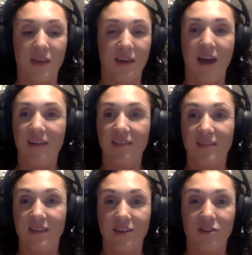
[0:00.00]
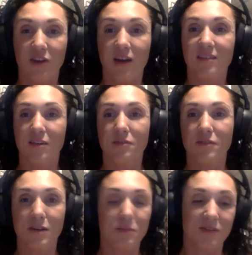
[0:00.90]
guys can cross
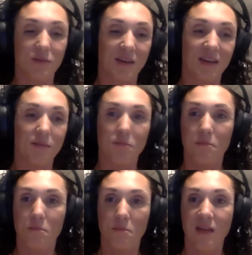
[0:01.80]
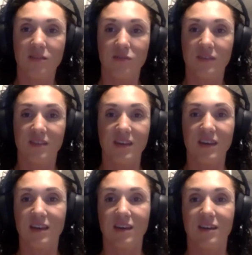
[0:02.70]
over between men's
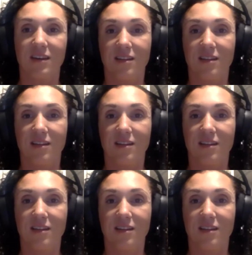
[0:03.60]
physique,